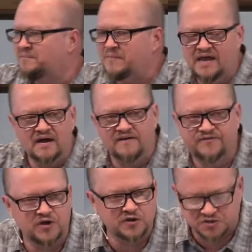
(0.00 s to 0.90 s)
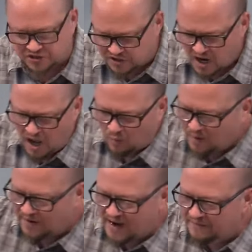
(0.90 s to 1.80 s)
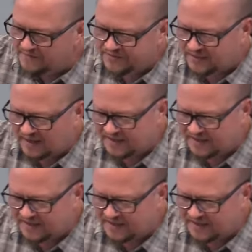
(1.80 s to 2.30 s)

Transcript: me a future where everything